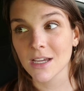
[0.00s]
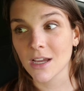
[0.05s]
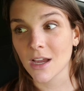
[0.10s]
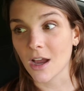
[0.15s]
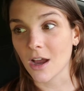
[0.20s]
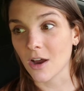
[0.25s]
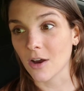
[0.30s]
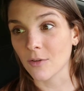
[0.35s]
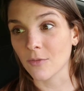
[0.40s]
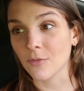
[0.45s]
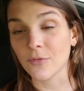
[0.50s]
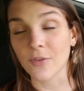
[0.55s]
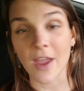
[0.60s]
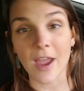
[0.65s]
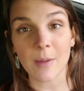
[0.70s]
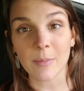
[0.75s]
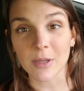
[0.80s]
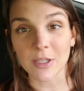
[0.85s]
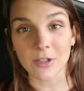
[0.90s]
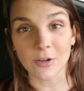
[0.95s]
of
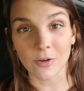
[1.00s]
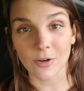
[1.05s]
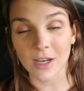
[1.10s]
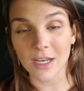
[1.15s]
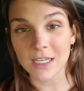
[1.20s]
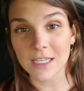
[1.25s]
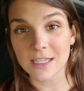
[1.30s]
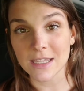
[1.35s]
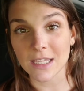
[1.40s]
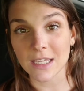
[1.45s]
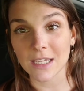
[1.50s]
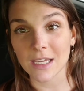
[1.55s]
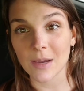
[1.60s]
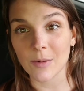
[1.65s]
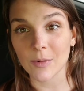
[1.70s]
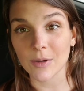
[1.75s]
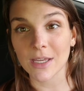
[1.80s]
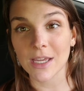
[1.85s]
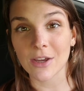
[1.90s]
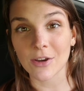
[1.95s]
famine or anything, and
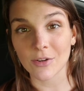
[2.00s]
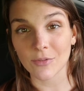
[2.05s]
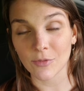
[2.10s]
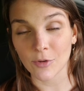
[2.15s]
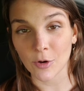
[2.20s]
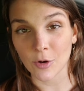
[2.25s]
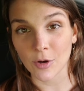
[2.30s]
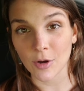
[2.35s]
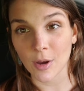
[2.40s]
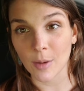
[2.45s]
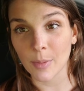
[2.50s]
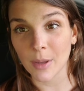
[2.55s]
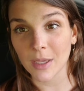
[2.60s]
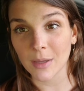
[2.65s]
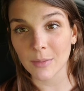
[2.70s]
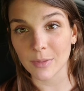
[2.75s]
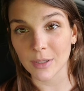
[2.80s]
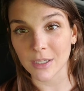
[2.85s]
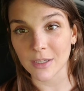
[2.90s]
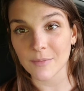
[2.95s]
we're caring for a
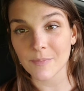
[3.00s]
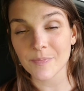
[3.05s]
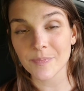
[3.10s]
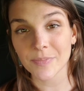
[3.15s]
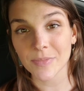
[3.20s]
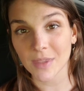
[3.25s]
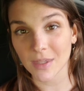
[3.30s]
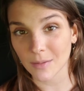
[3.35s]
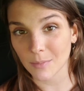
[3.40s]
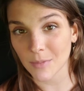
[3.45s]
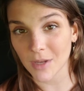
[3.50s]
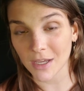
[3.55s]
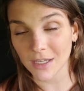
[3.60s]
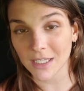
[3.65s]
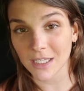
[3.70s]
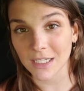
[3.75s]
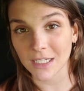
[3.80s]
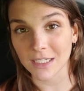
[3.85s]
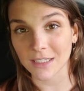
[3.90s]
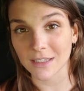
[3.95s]
baby. I'm not
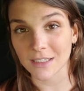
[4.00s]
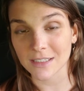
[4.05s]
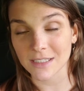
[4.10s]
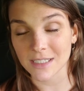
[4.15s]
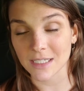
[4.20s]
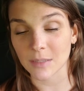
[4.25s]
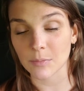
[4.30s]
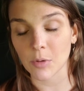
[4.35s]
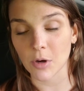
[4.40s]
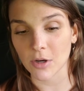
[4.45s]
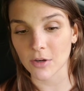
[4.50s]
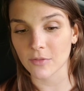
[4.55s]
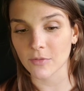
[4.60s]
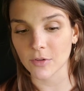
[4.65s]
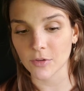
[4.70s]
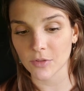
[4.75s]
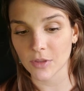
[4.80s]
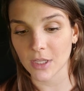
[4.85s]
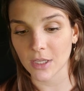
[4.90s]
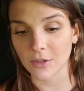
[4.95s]
kidding. That's like part of
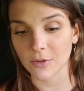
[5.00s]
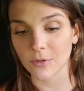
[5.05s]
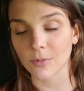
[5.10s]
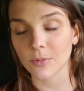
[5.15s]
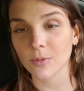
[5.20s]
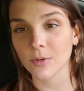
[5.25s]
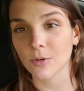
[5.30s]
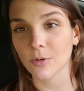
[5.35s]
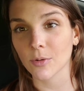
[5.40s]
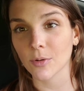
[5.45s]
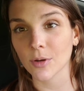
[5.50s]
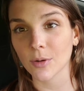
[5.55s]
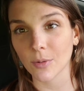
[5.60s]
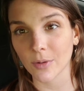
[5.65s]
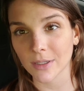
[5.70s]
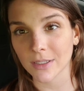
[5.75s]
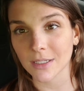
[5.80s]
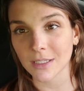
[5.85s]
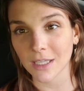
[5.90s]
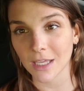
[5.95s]
your thing. You're
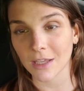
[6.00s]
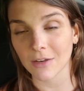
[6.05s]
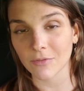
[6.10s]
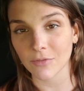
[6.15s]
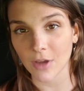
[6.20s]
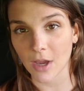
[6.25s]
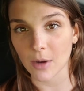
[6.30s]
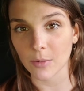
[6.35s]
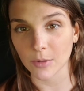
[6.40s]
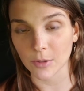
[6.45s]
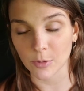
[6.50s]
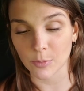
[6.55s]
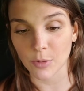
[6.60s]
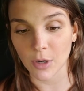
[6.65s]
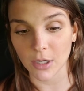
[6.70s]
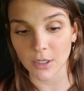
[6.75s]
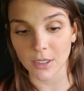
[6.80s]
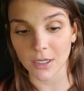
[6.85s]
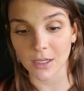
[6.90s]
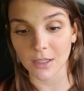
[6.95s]
going to gain fat when you're
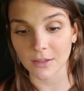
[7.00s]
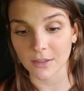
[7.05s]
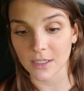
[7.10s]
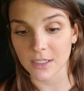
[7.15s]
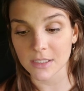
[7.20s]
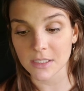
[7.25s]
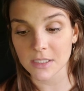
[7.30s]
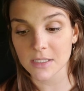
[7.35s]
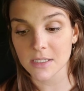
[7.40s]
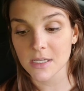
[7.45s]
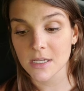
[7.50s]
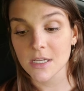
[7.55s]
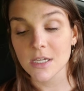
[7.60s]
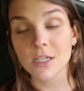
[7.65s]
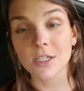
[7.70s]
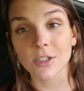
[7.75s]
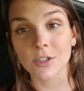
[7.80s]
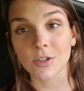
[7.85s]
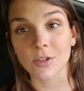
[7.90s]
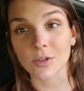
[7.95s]
pregnant unless
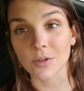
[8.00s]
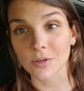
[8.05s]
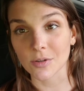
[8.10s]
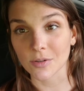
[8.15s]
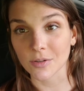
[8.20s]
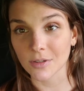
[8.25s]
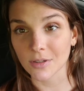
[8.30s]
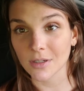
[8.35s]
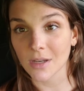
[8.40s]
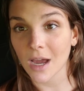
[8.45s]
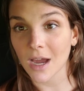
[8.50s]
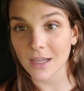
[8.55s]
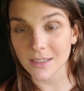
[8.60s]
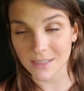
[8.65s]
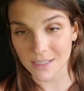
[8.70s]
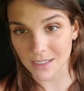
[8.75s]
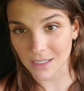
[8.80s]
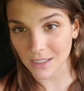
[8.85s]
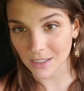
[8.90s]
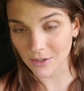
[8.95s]
you're not
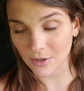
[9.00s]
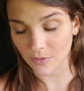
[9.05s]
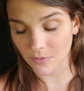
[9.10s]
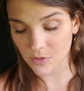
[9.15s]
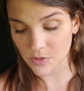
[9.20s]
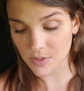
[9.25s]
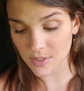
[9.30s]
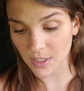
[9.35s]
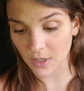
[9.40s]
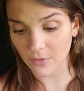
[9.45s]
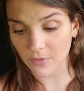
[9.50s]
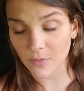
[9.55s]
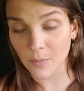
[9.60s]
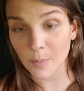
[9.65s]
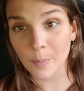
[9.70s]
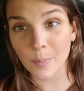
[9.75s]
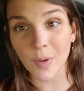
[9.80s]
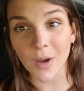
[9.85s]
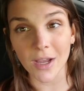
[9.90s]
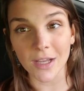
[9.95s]
taking care of yourself.
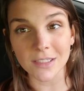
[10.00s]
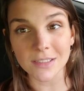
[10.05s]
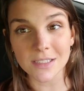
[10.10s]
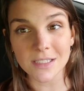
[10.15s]
But